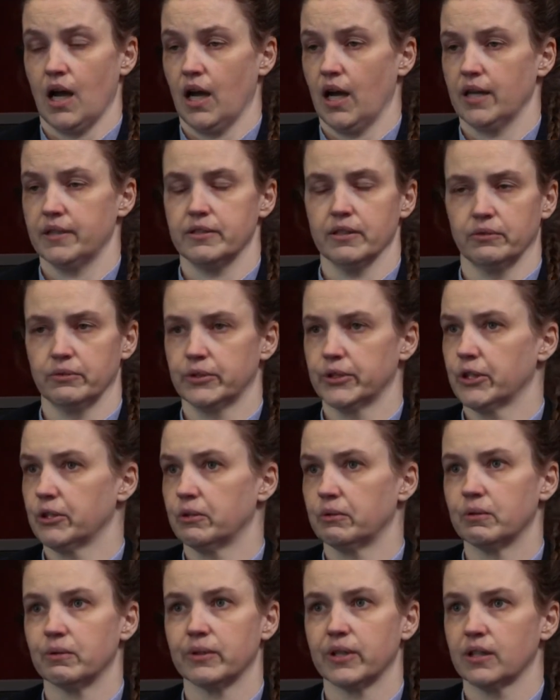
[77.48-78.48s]
I don't
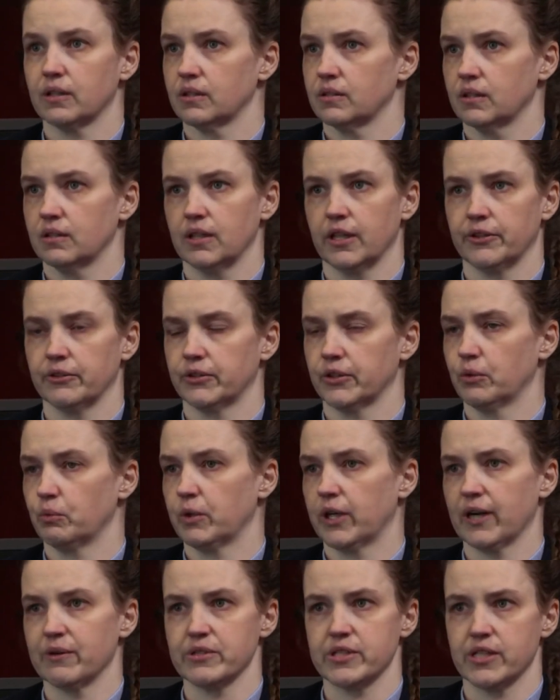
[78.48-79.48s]
know. I don't know
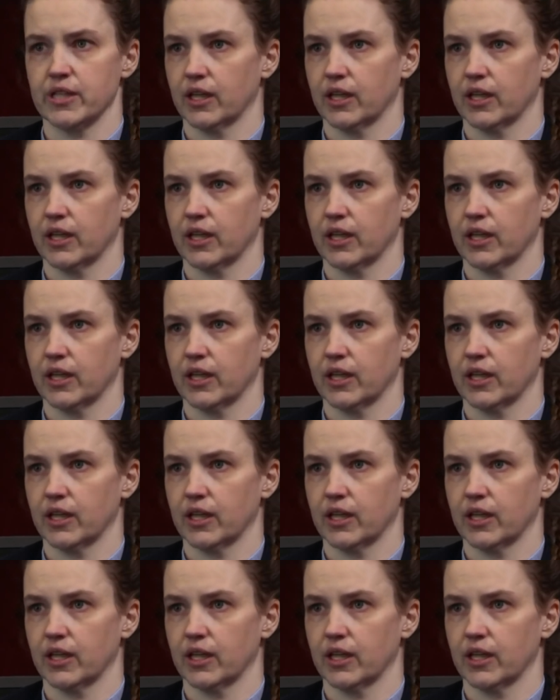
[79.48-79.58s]
what I was